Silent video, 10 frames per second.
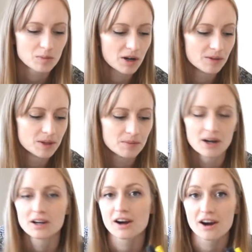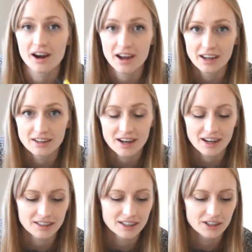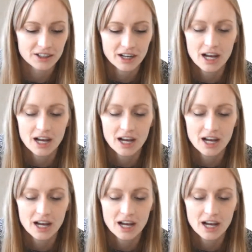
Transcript: permanent marker, and a highlighter.